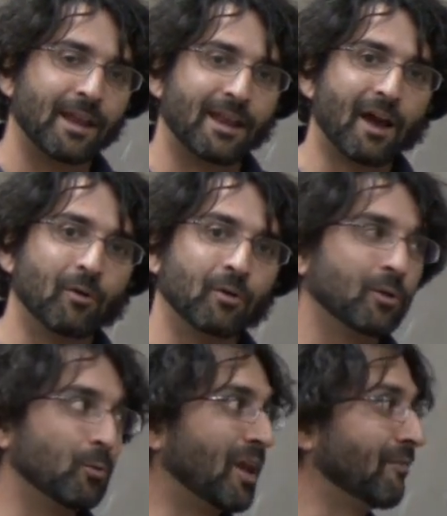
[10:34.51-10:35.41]
Now,
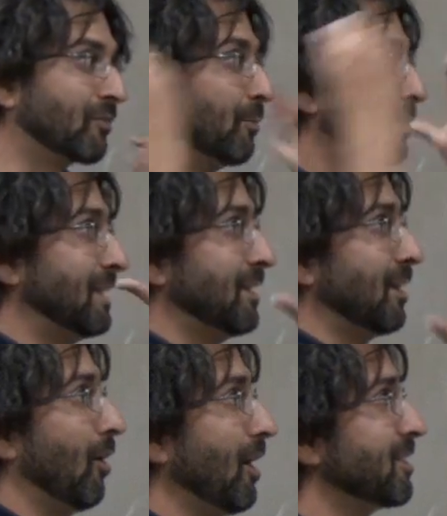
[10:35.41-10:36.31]
we have completed
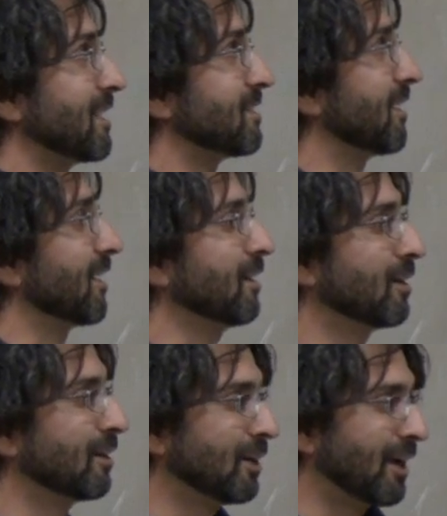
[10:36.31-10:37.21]
all our testing
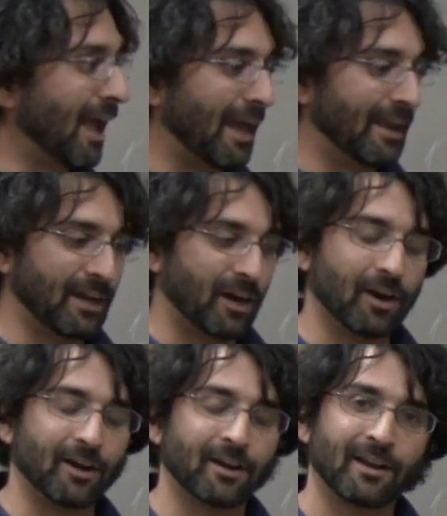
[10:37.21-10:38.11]
and
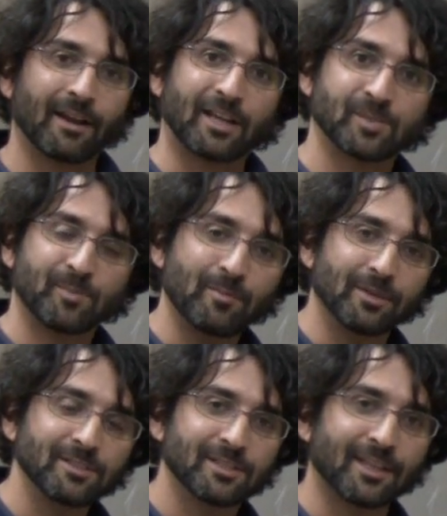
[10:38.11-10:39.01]
our
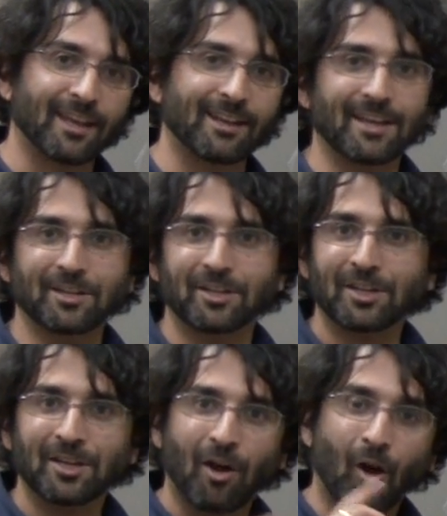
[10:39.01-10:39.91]
experiments can then
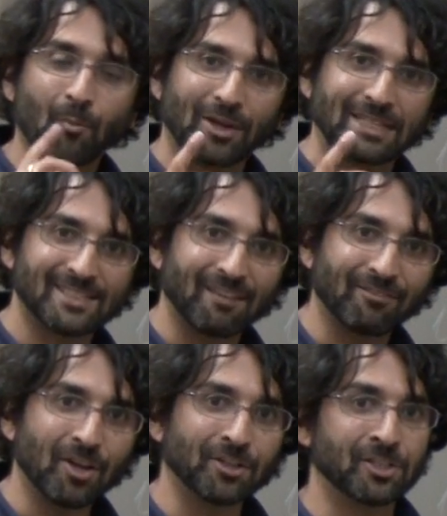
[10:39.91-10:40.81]
operate
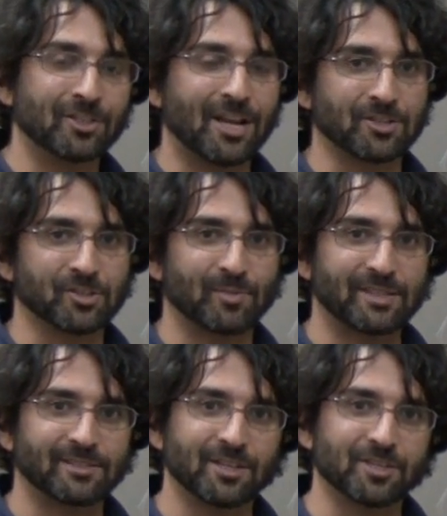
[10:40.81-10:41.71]
safely on the International
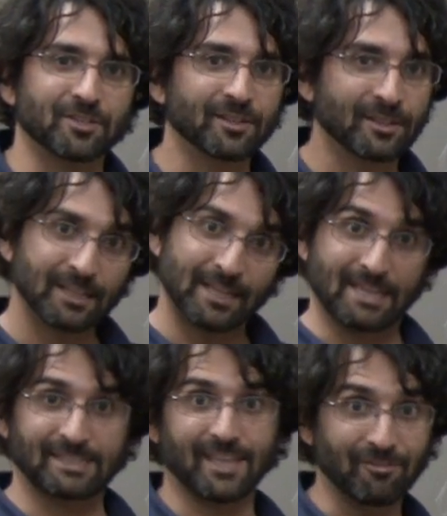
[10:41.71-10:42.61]
Space Station,
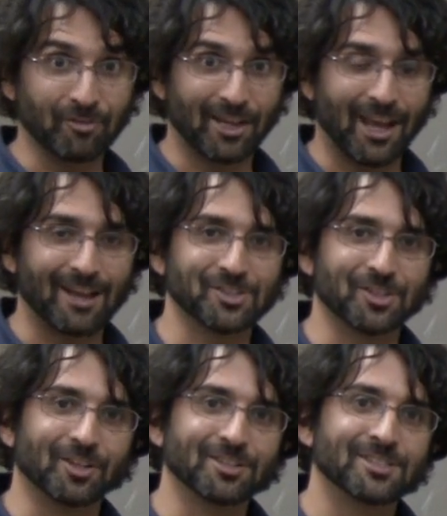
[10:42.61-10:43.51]
is safe for the
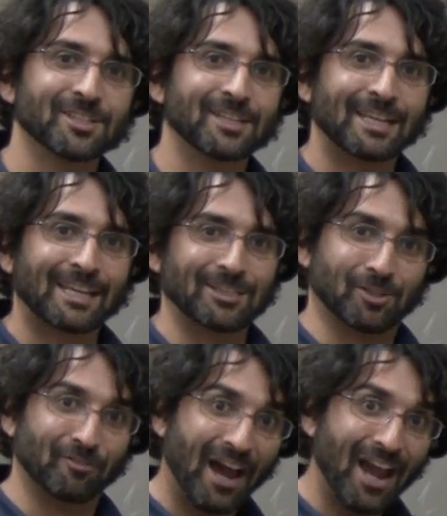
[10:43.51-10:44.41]
astronauts, can
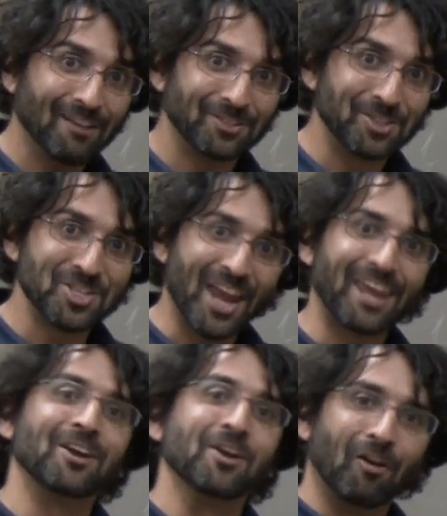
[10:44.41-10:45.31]
survive the
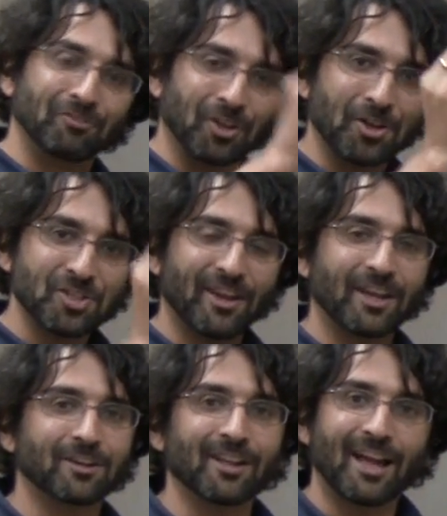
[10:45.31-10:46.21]
shake of the launch
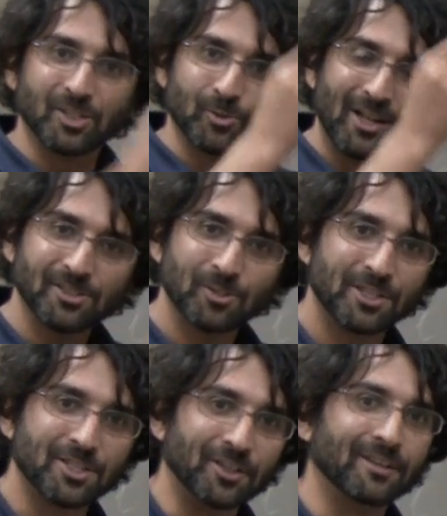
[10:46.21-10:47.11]
vehicle as well as the
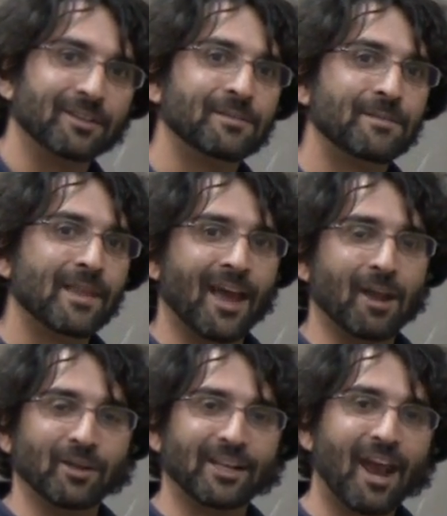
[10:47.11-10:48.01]
return,
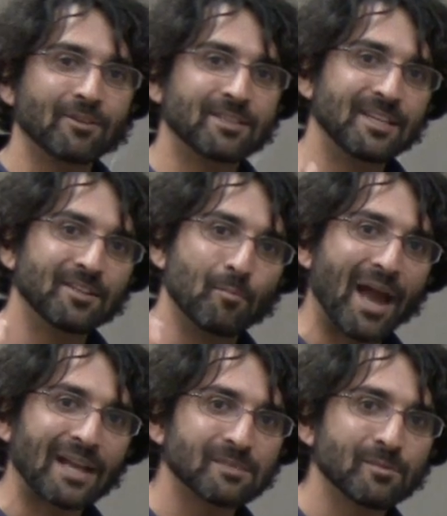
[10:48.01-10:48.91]
and will guarantee the
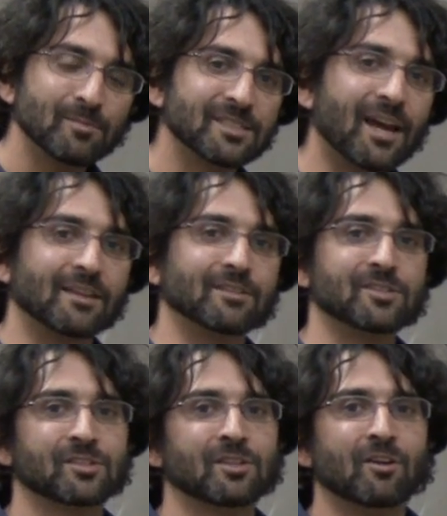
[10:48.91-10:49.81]
maximum
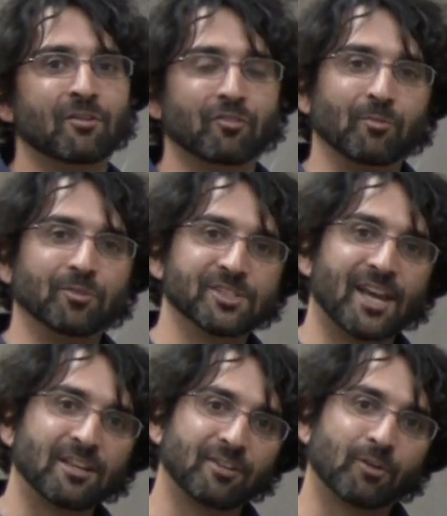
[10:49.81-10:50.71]
science from the
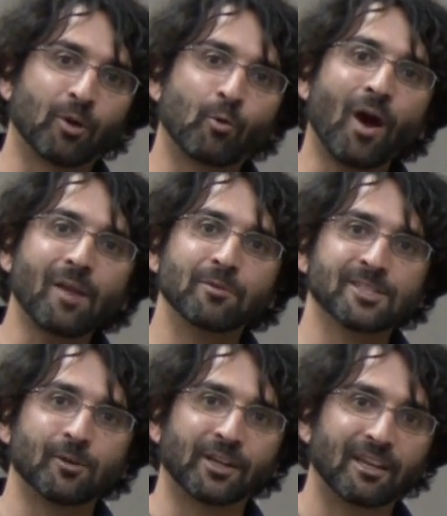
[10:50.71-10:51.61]
scientific requirements
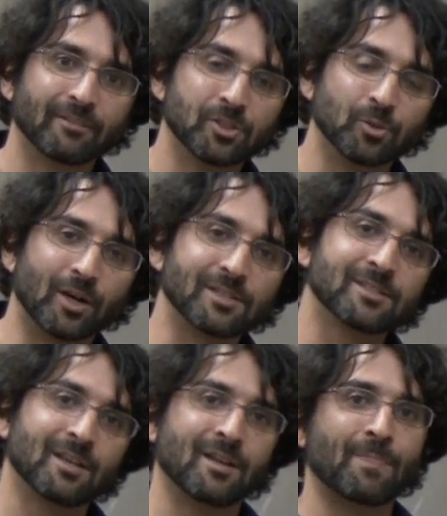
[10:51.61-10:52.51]
that were given to
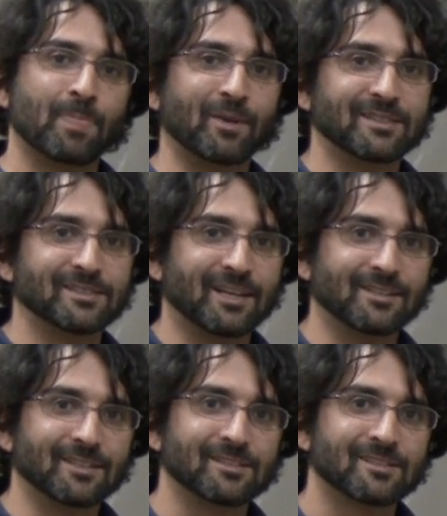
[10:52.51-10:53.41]
us by the
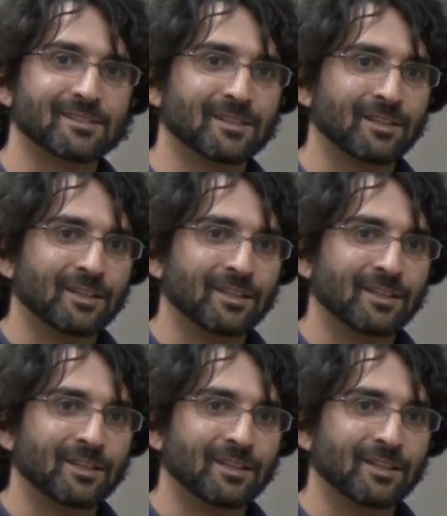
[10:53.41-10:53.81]
scientists.